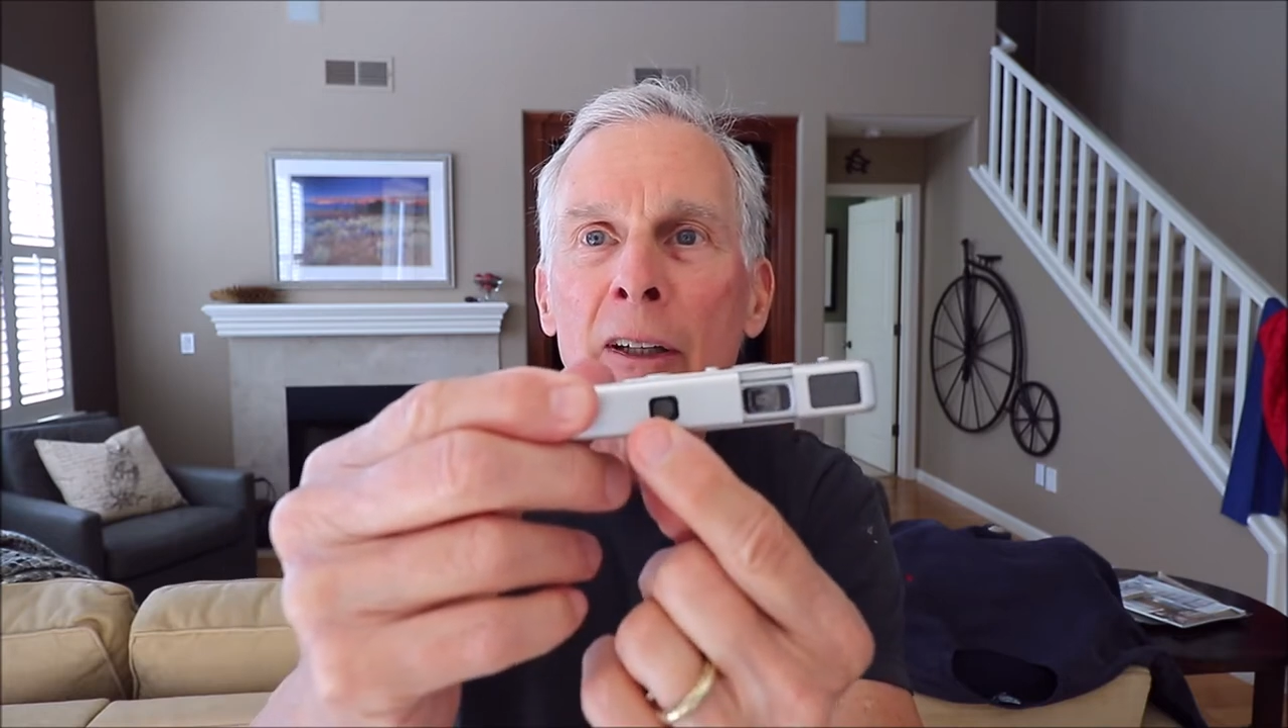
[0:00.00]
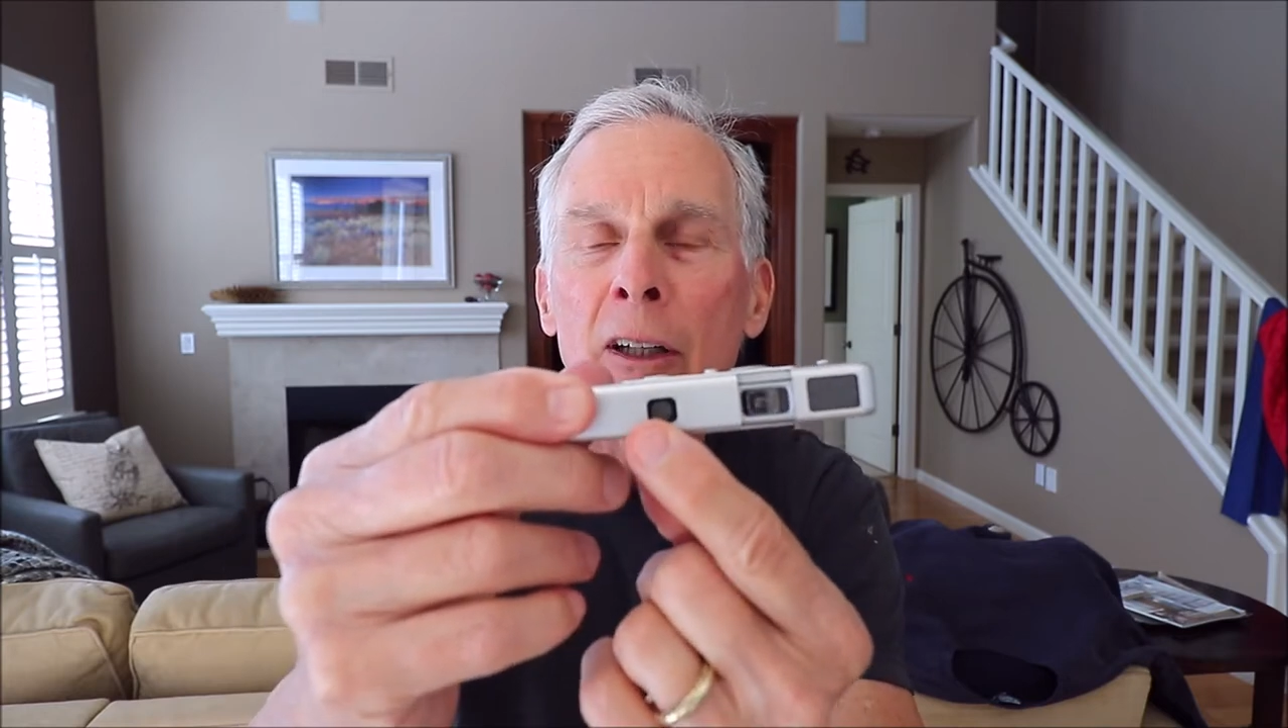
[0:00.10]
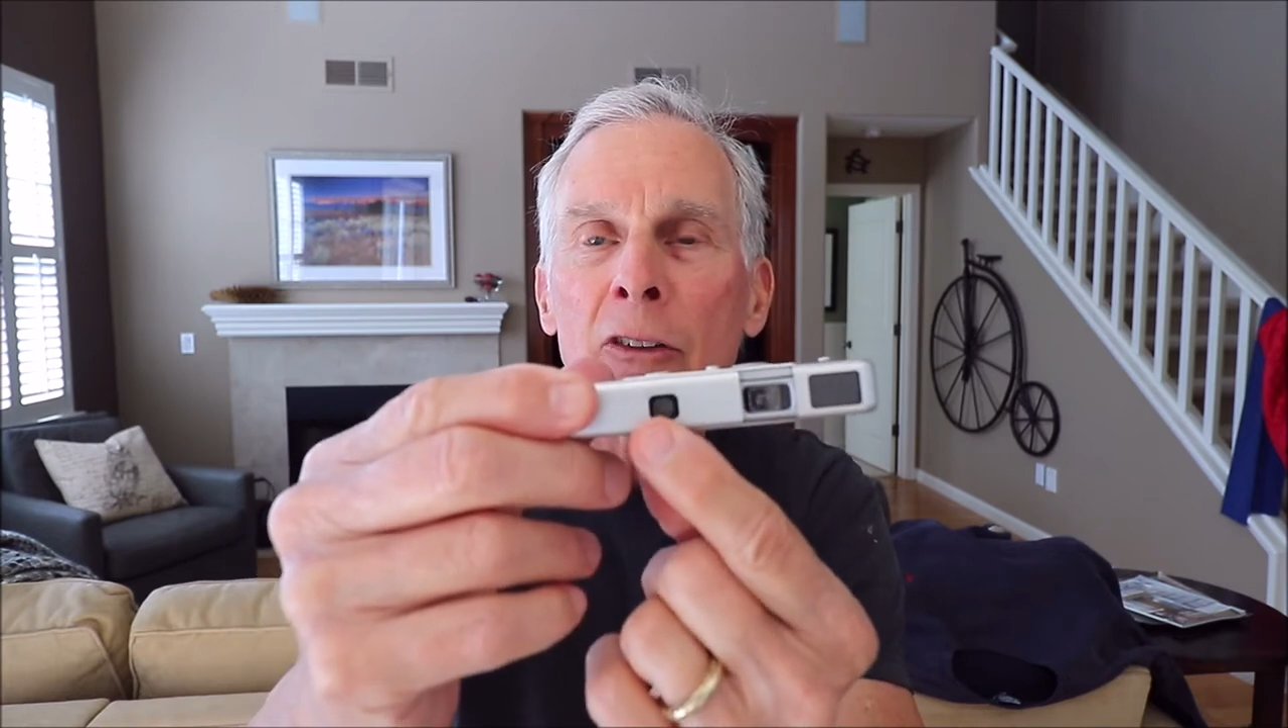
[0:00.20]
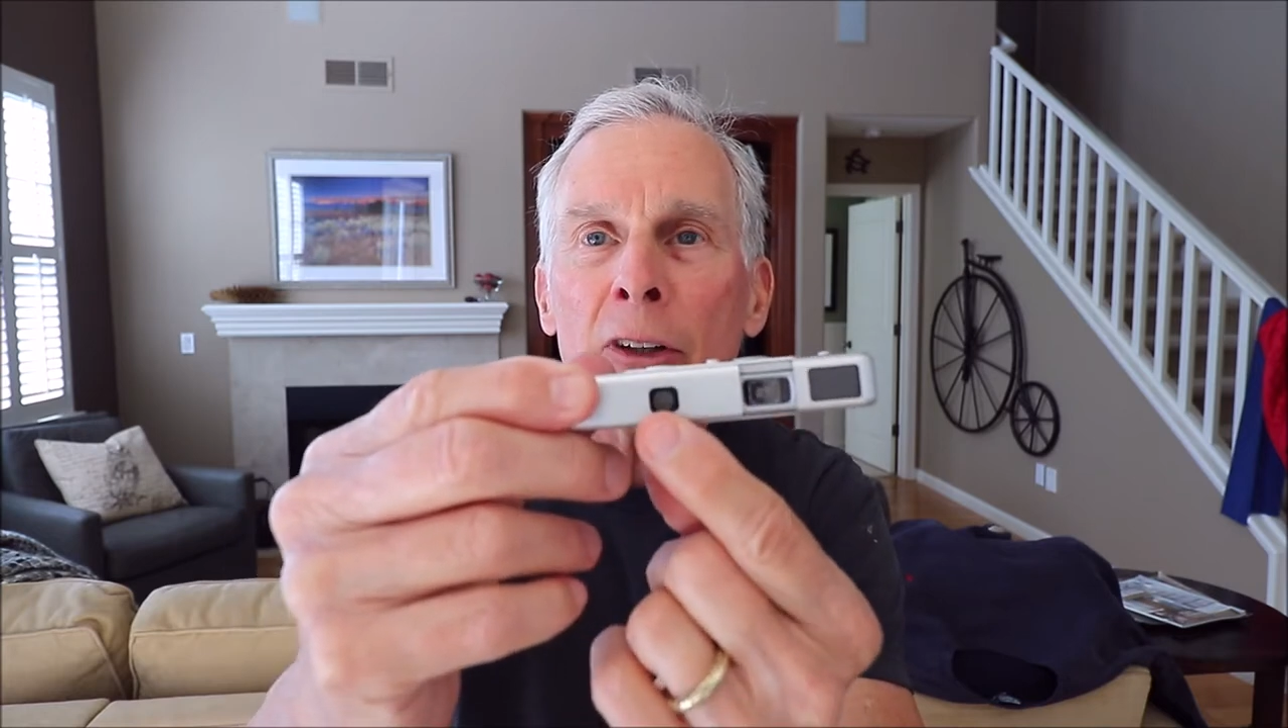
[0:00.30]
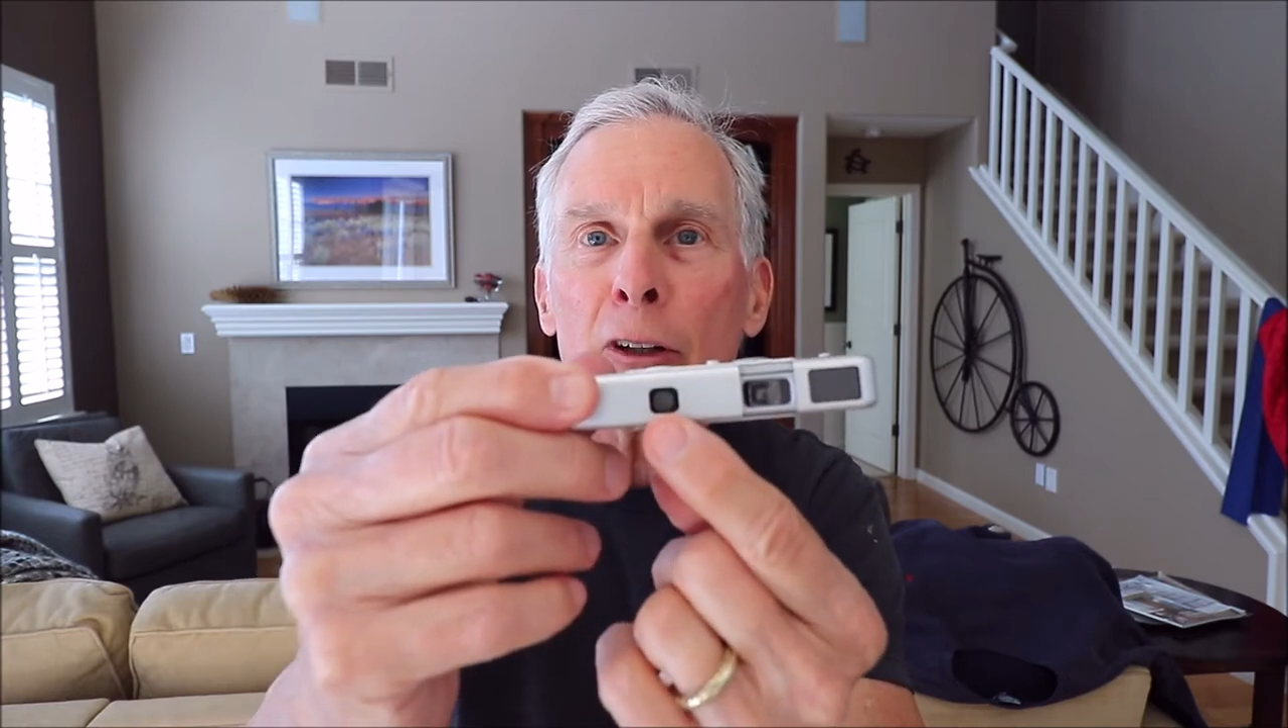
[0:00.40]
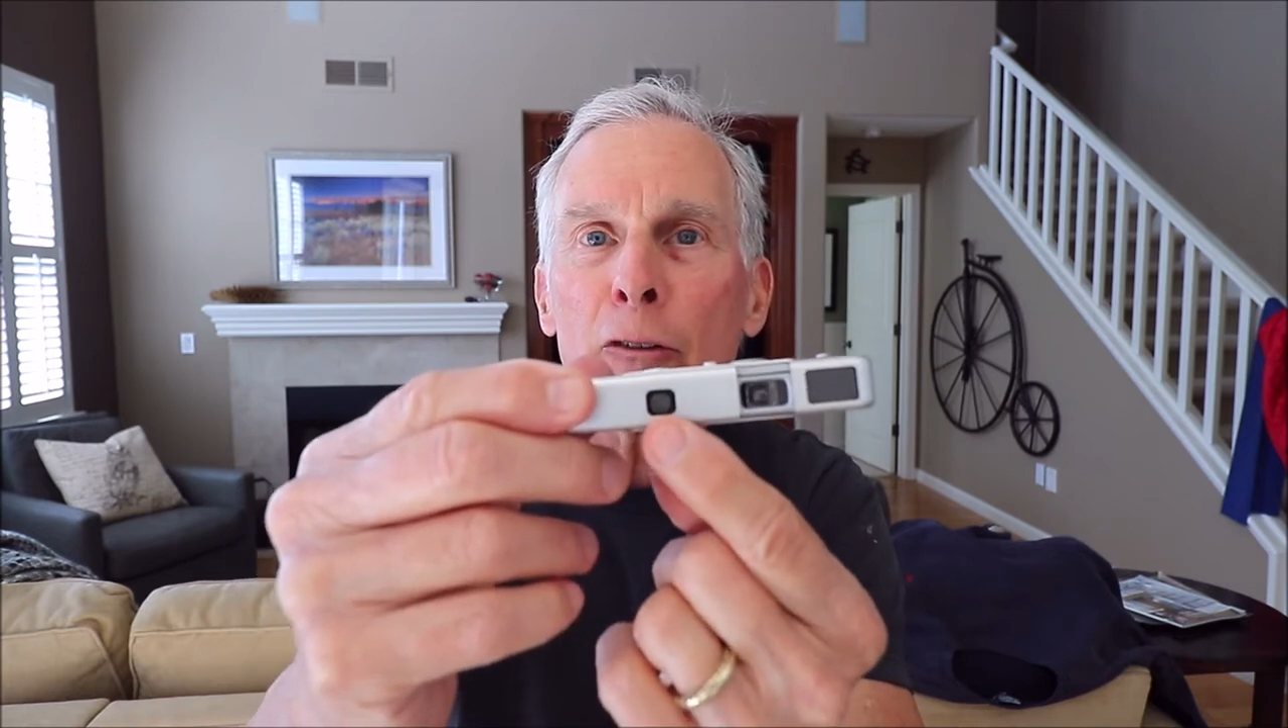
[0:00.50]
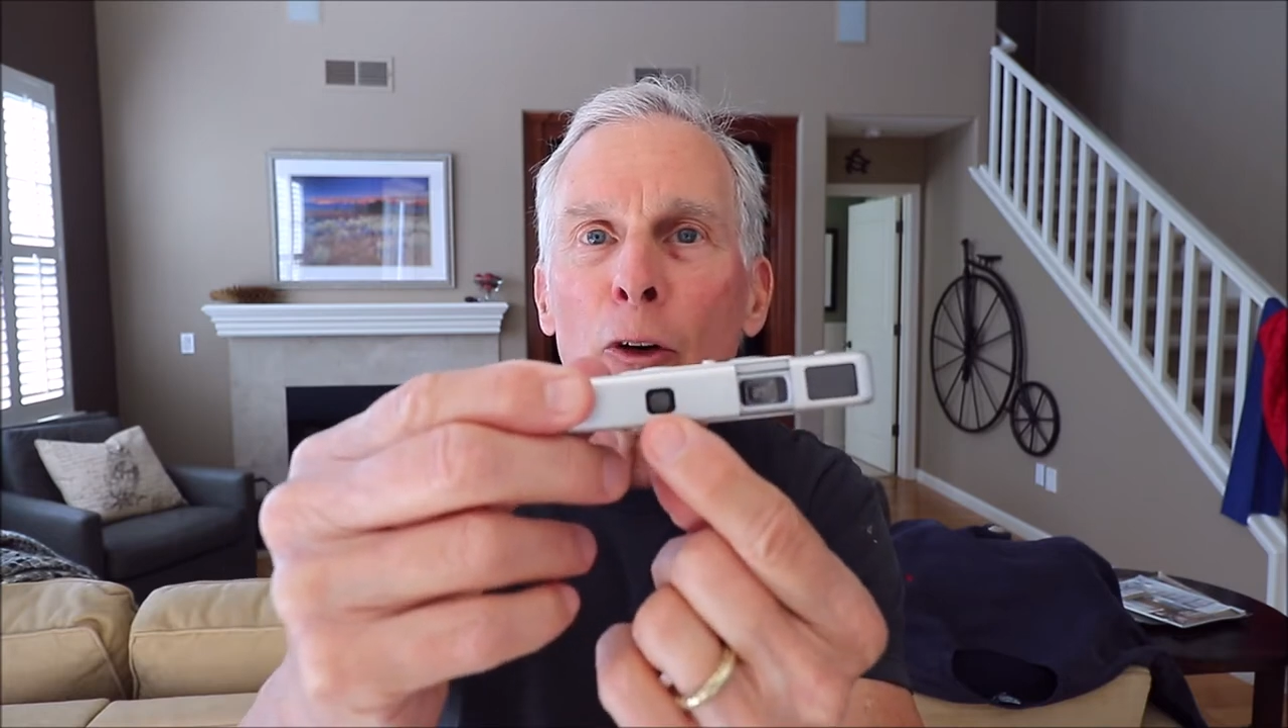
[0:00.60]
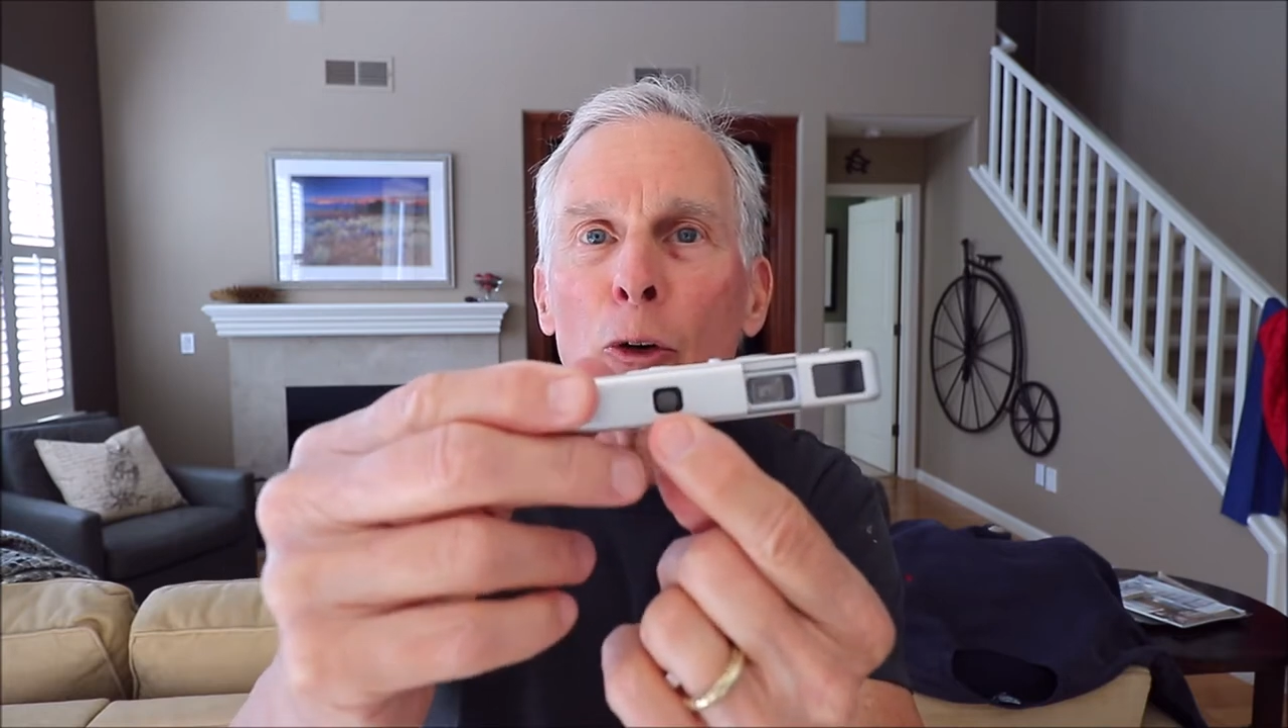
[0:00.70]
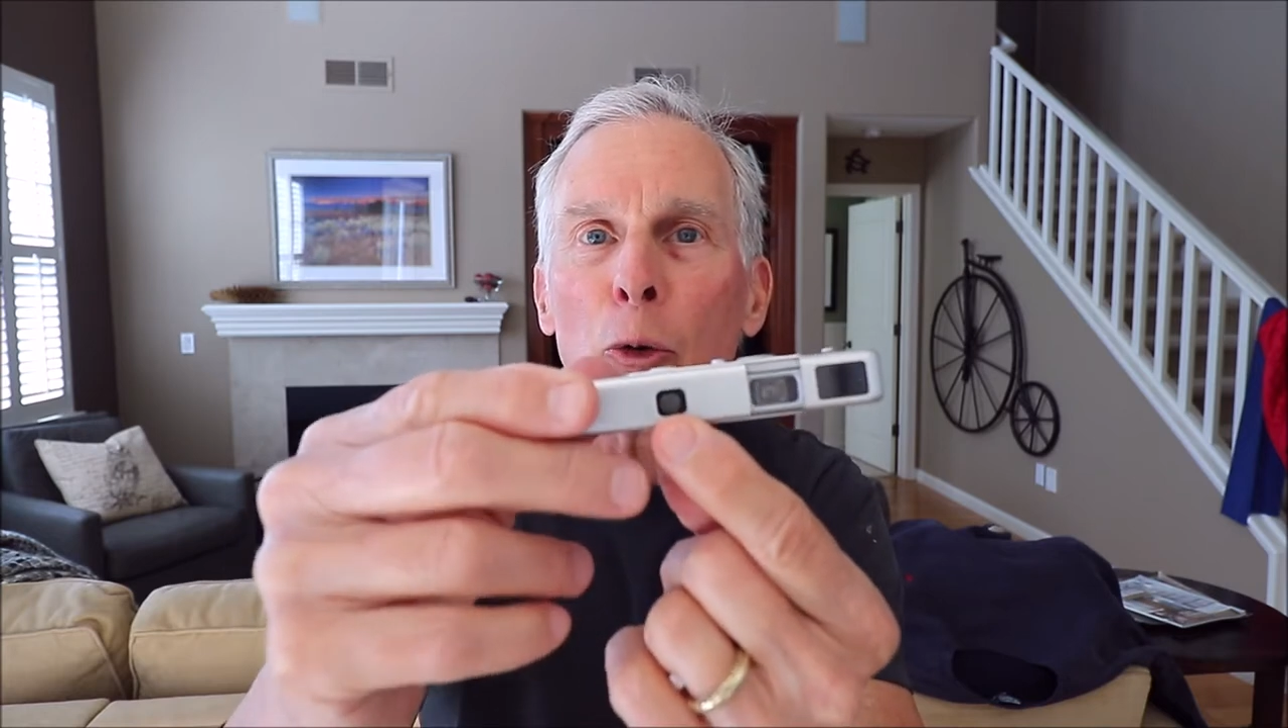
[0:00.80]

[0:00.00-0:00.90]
It's like a focal